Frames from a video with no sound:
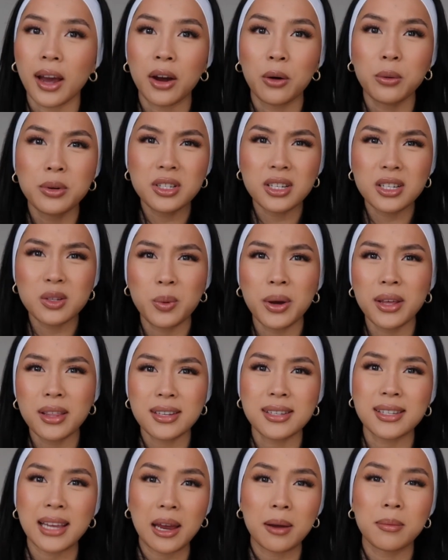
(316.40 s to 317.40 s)
I always just wear
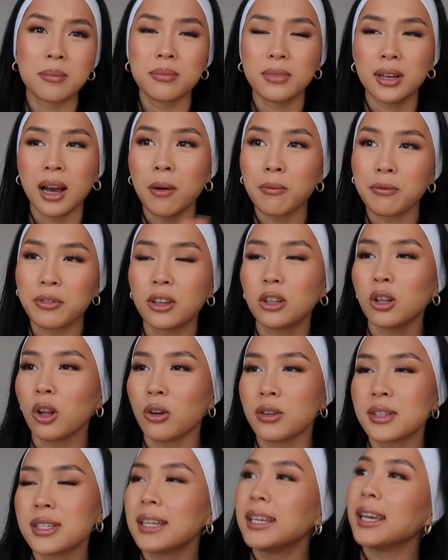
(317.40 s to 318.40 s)
the same comfy
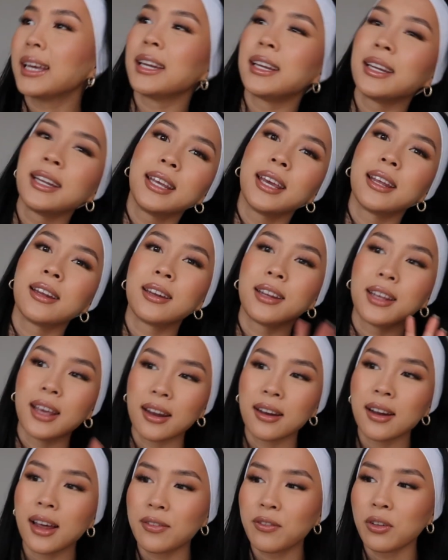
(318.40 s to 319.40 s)
clothes again and again and
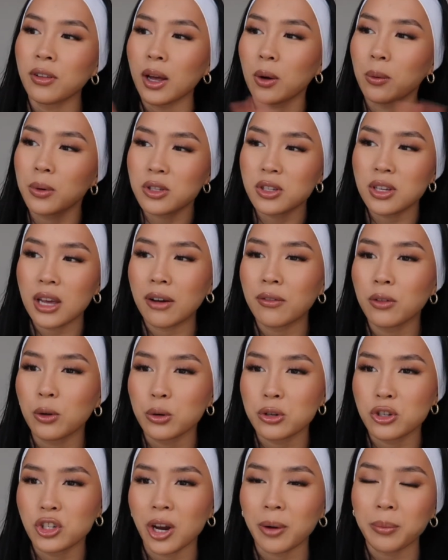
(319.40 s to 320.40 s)
again I feel like once you have a
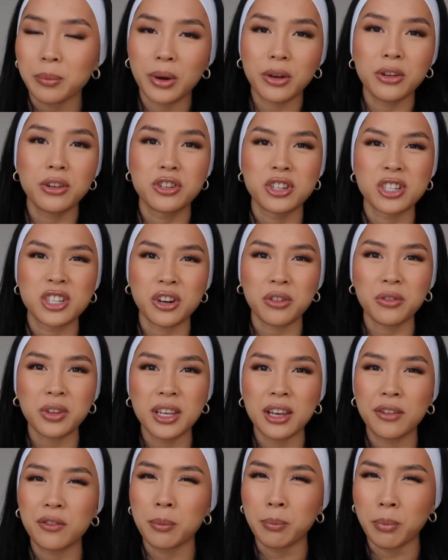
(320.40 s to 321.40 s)
good jumper you just don't
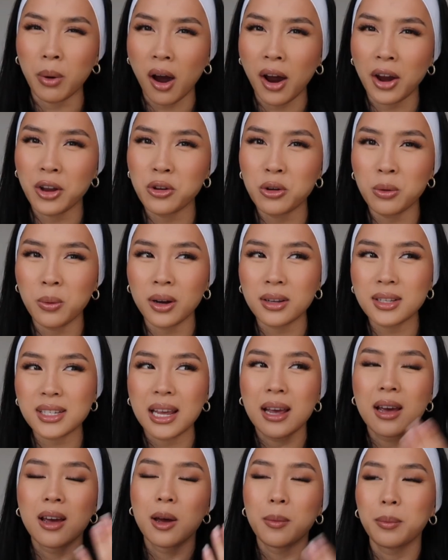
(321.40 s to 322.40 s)
really ever buy new ones
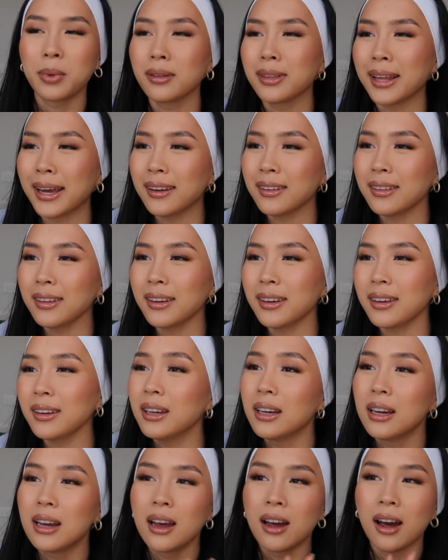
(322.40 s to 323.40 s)
but
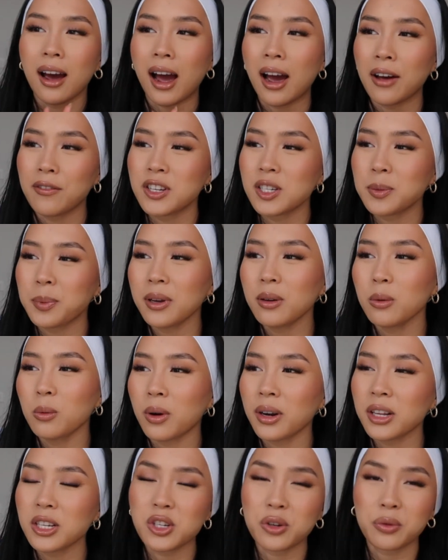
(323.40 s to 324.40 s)
lately I've just been
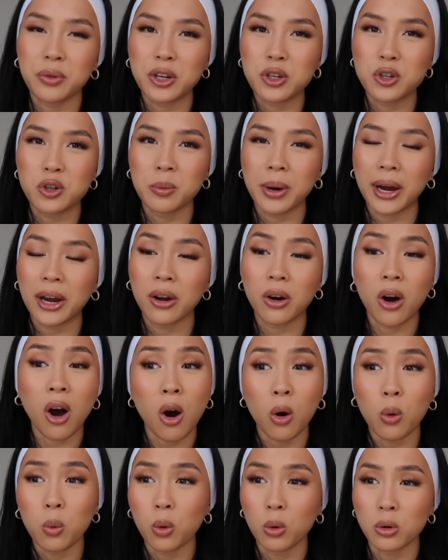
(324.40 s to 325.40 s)
wanting to redo my
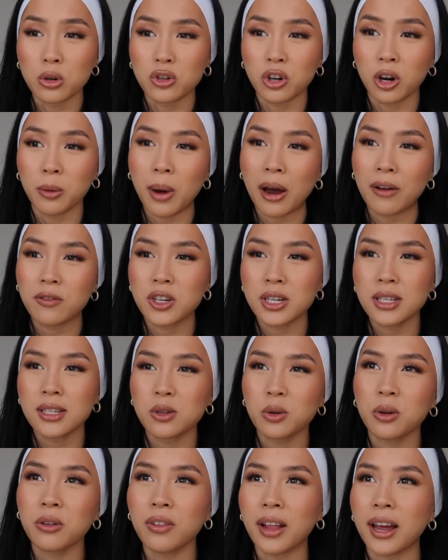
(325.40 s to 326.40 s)
whole wardrobe I've just
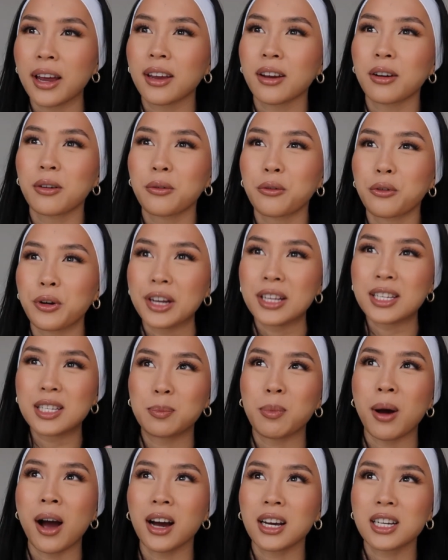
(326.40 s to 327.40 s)
sort of like
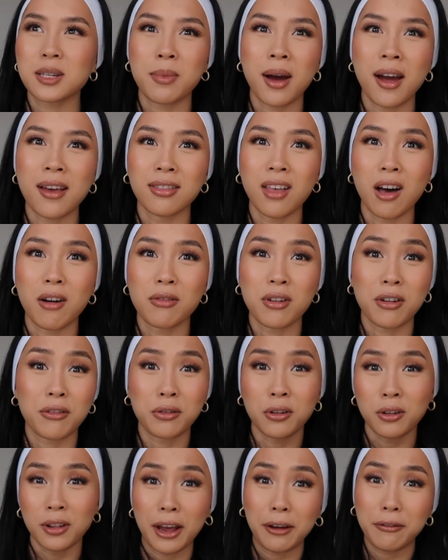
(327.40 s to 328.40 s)
re-sparked my love
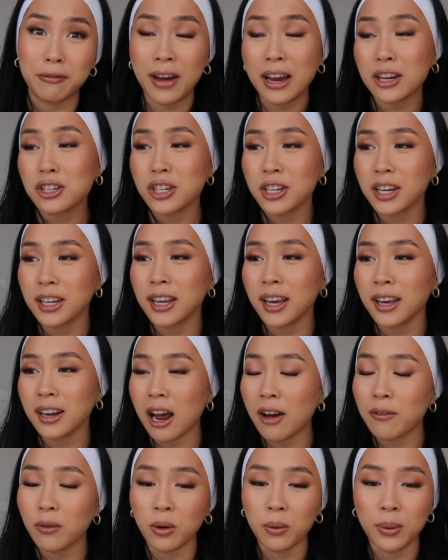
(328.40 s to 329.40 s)
for like fashion again
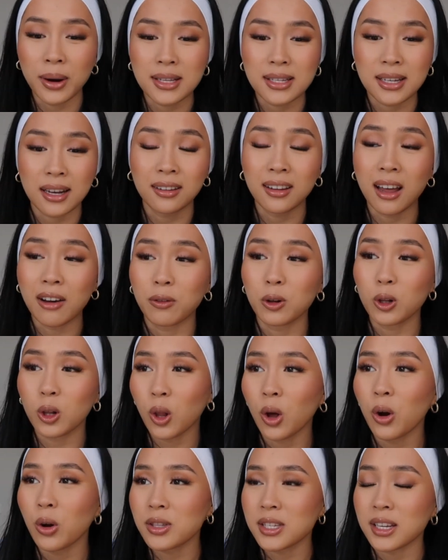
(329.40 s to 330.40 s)
I've always loved
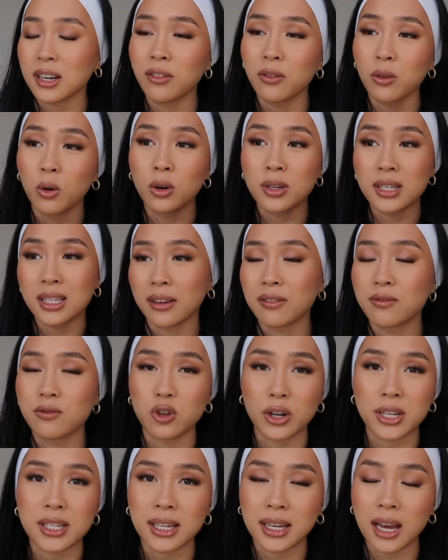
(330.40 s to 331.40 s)
clothes and I've always loved
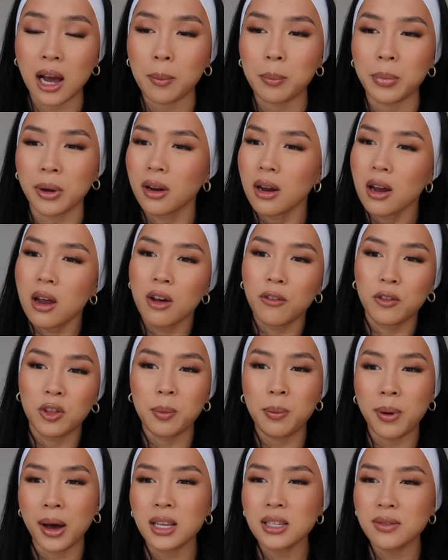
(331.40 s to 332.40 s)
dressing up but for
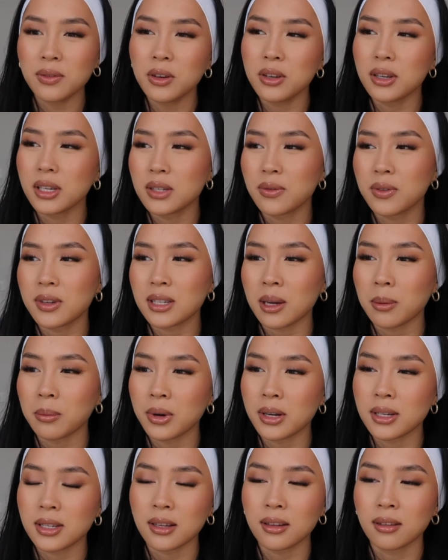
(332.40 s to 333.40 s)
the past few years for some
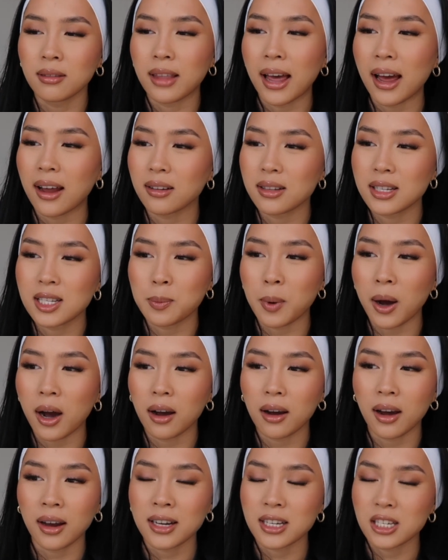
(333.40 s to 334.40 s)
reason that
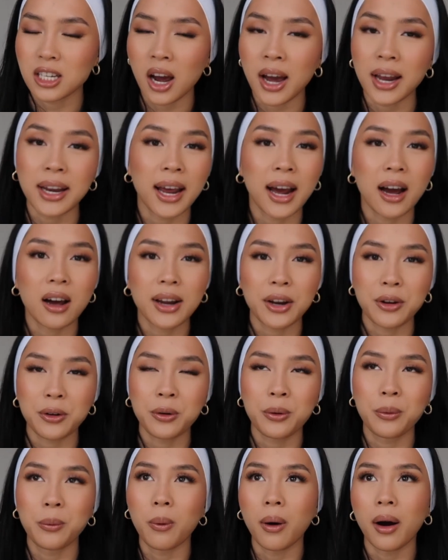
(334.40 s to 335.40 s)
spark kind of died out I
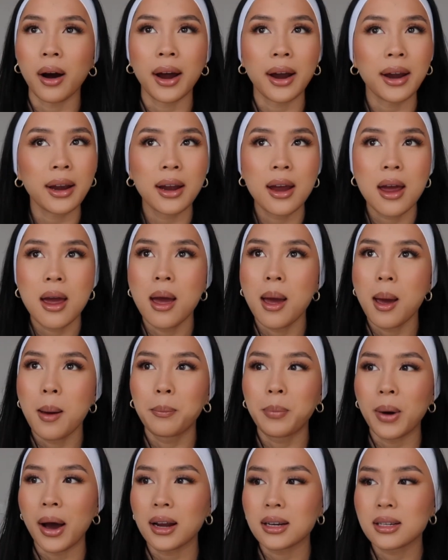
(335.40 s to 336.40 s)
don't know why
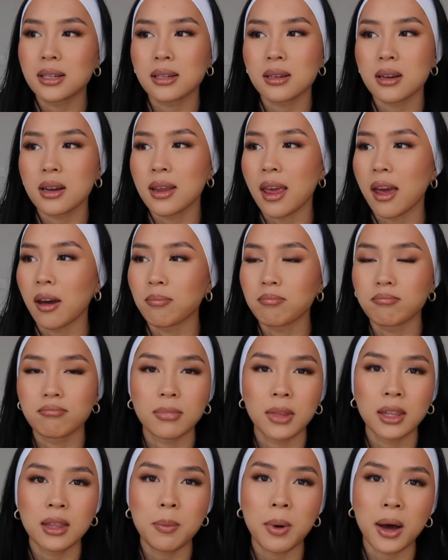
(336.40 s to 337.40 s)
but yeah
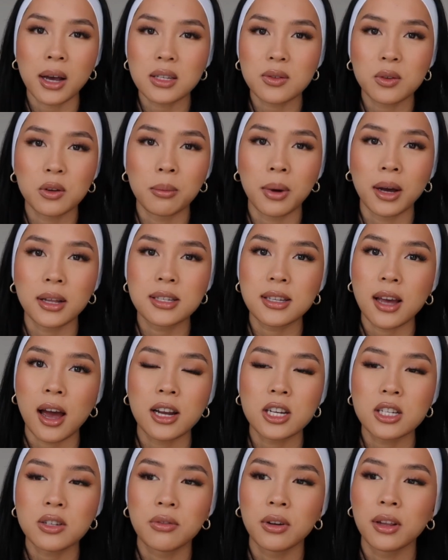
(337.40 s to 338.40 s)
in the past few months
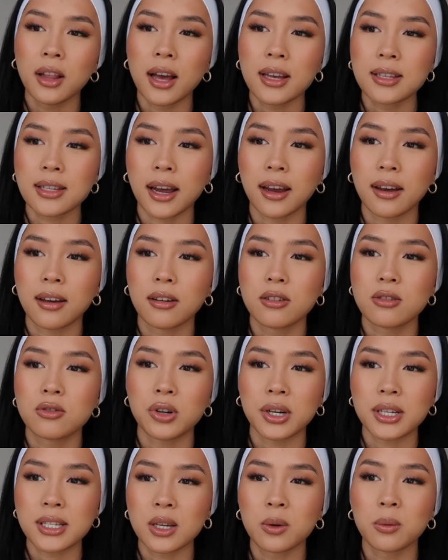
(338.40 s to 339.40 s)
I just realized like
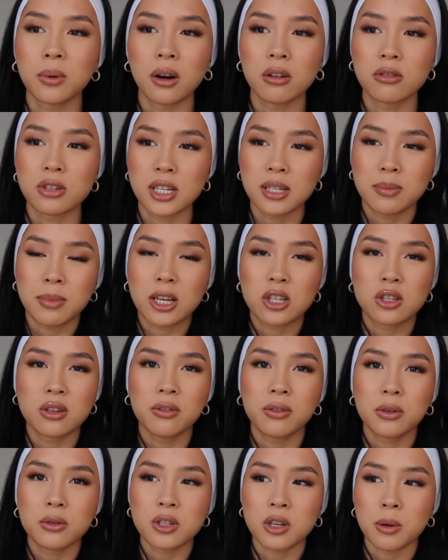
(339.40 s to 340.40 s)
dressing well just makes
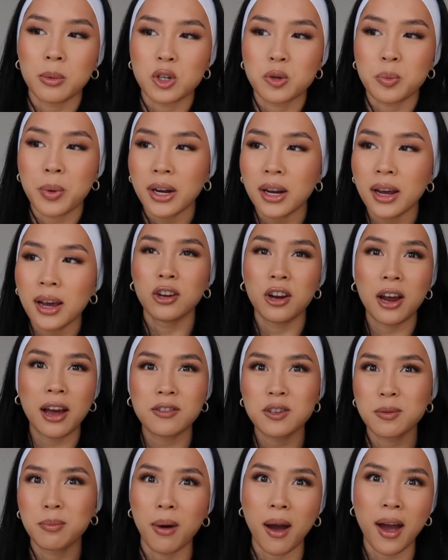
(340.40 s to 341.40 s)
you feel so much better you don't
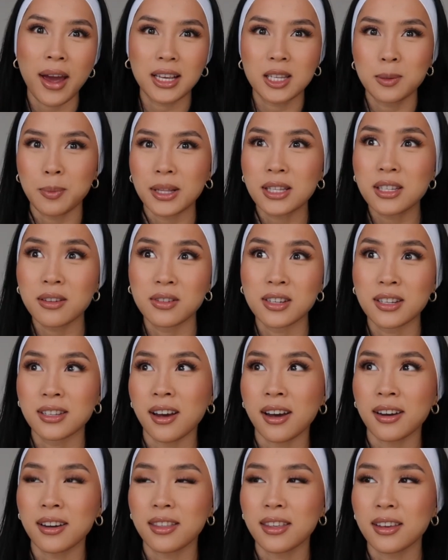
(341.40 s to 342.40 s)
have to buy expensive
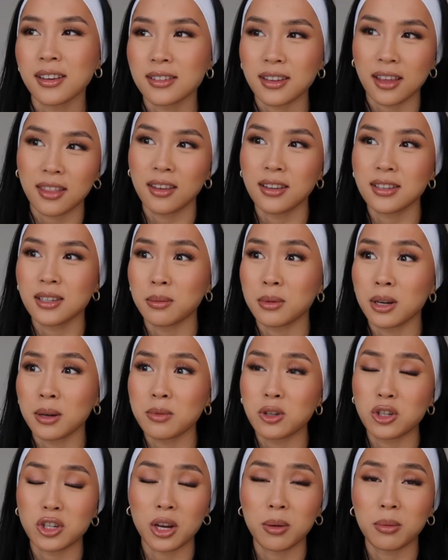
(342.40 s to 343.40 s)
designer things I think
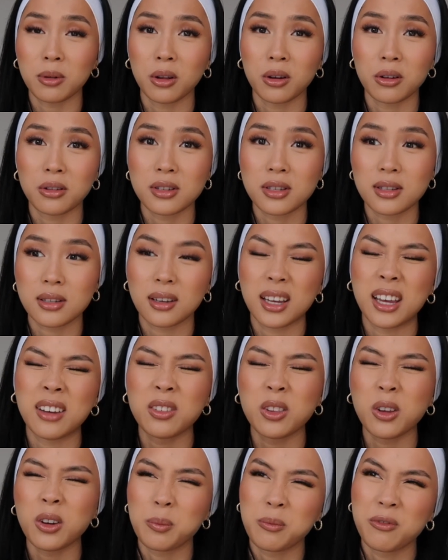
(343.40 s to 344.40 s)
sometimes cheap clothes
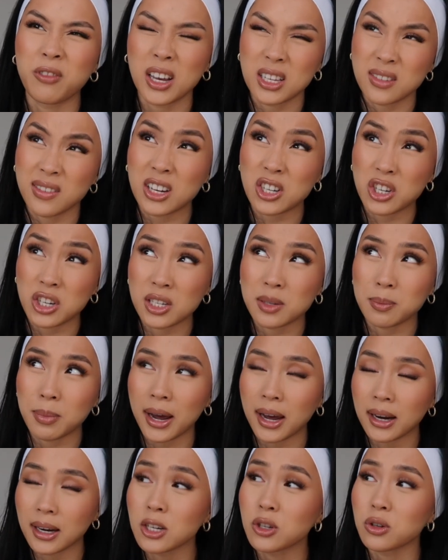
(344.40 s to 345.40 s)
even though fast fashion is
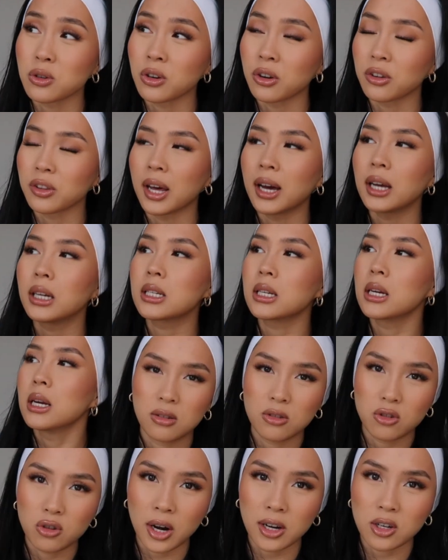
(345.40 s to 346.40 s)
bad I do know that
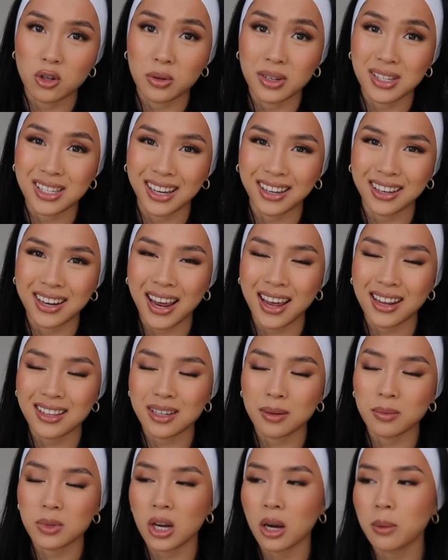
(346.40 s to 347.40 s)
tried doing secondhand
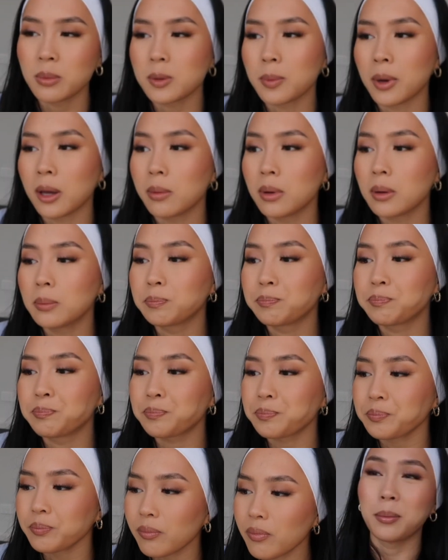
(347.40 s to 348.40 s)
sometimes maybe
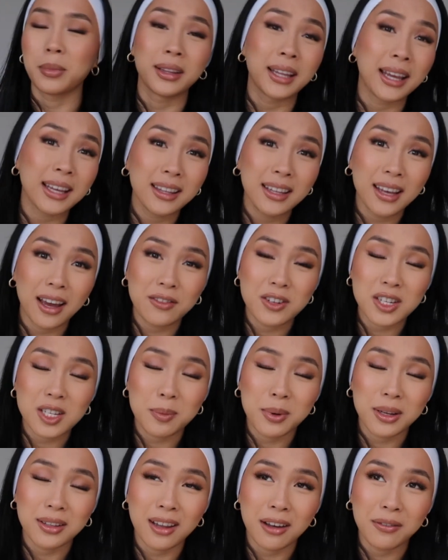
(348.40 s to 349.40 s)
but lately I've
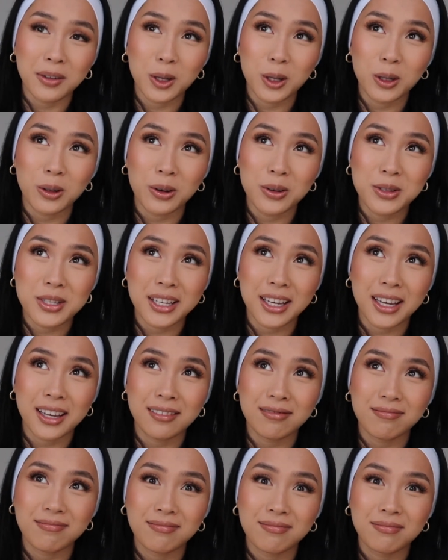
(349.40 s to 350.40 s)
just been loving clothes again